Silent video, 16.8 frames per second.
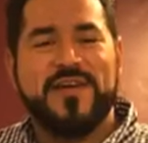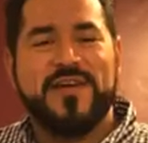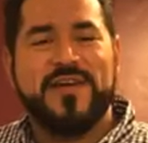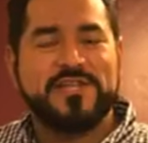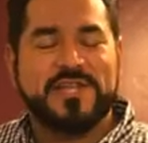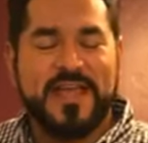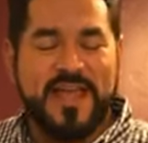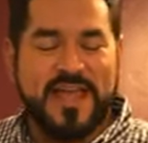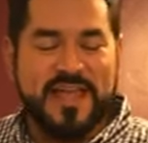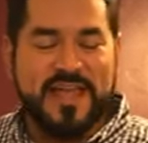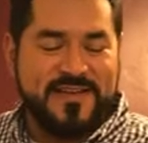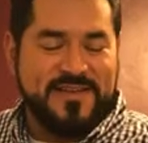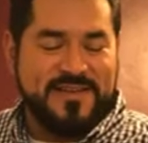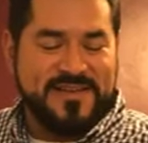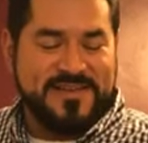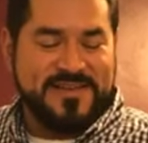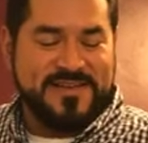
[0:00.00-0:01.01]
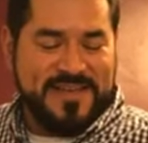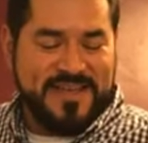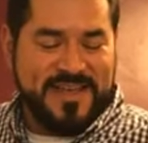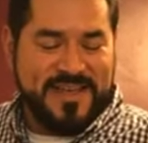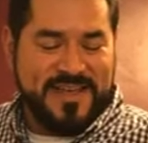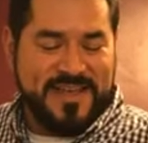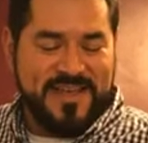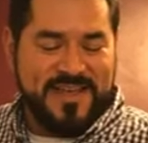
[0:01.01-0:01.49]
Jack is
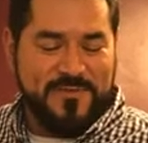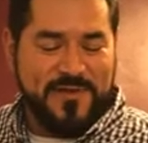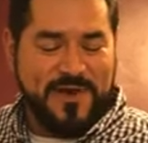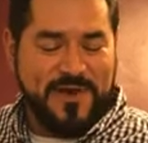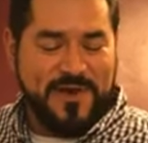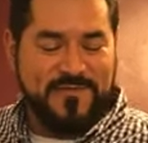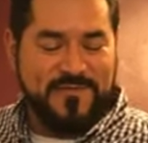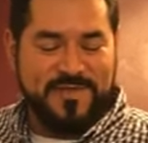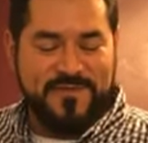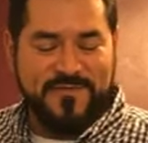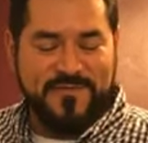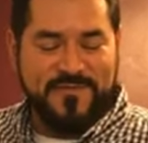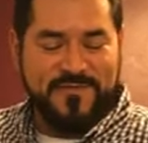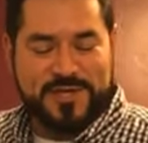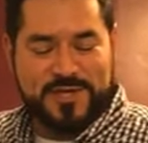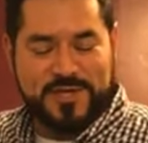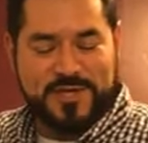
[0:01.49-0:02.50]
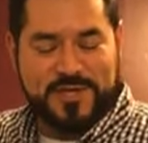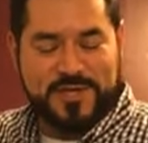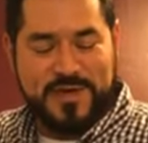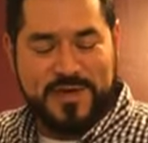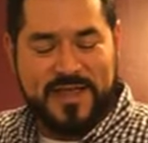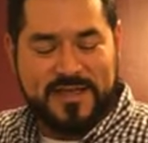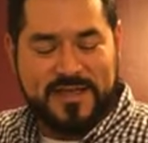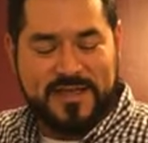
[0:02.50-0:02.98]
the winner for the first drink.
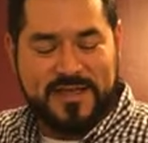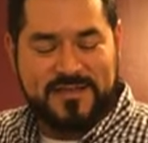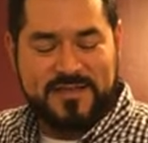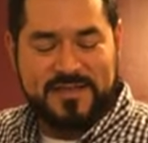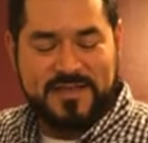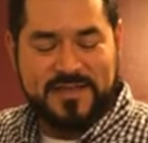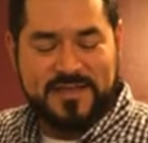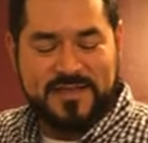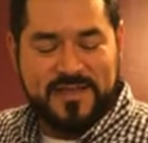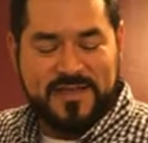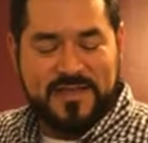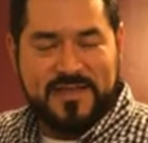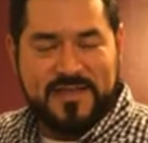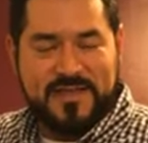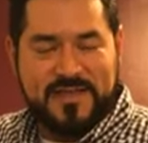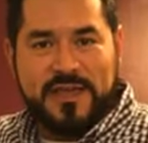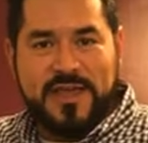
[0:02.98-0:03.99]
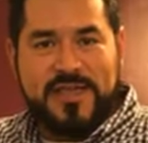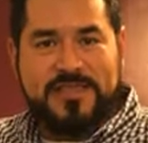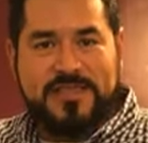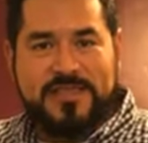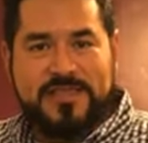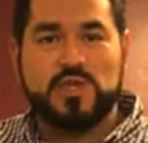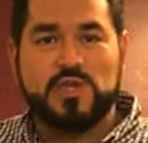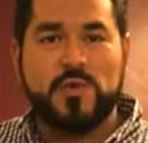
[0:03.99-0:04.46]
It
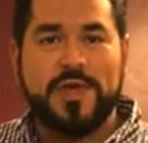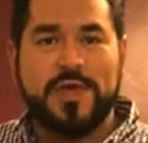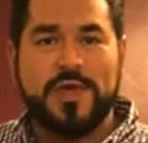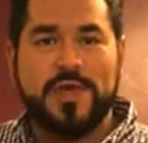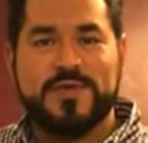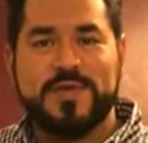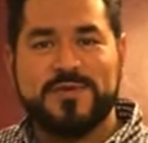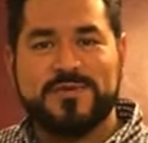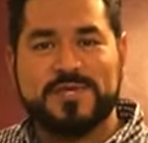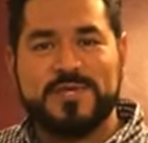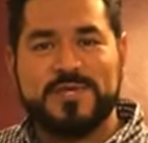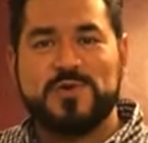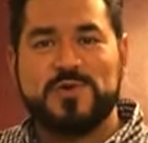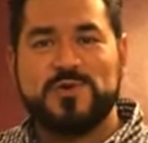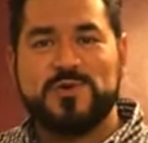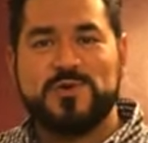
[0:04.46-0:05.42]
was a 2